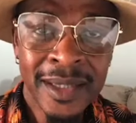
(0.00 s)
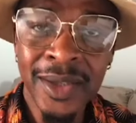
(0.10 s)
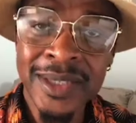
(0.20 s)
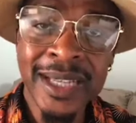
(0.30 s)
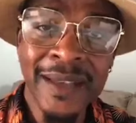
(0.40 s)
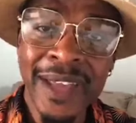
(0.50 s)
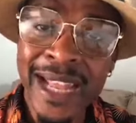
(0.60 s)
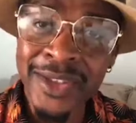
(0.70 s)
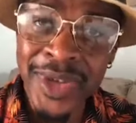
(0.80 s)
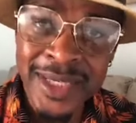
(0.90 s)
He does not have
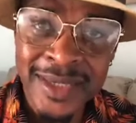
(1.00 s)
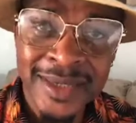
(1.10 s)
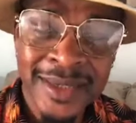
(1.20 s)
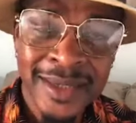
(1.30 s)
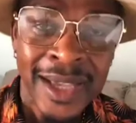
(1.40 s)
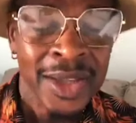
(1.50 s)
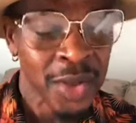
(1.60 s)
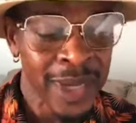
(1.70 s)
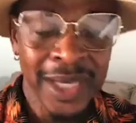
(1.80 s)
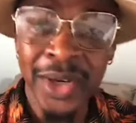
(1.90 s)
an address.
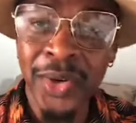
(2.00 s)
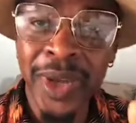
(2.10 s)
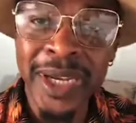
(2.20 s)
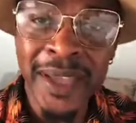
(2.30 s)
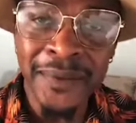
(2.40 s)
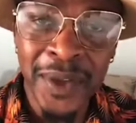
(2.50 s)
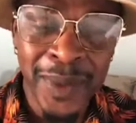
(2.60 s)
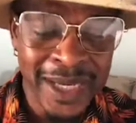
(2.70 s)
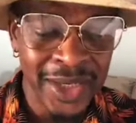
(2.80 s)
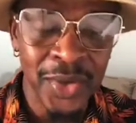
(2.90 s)
Nobody don't know where he live.
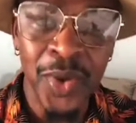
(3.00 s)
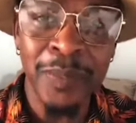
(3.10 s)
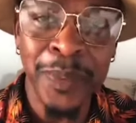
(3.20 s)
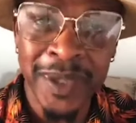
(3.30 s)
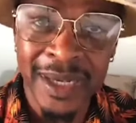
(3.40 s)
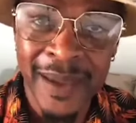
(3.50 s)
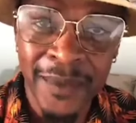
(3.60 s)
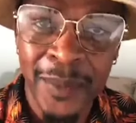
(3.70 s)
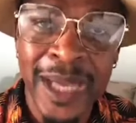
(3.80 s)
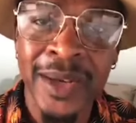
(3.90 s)
Nobody don't know where he pitney
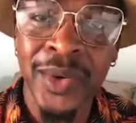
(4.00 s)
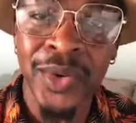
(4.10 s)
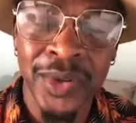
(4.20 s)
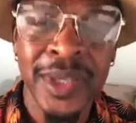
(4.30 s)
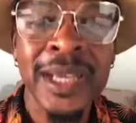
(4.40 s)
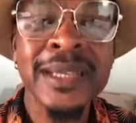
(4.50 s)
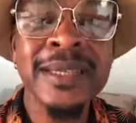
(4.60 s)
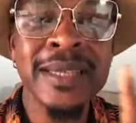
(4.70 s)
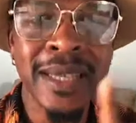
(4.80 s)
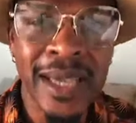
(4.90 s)
them. Nobody know nothing.
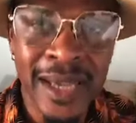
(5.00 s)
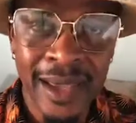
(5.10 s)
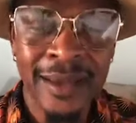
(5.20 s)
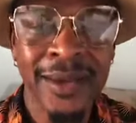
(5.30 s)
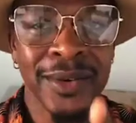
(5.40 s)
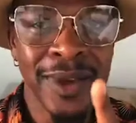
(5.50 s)
Stay there.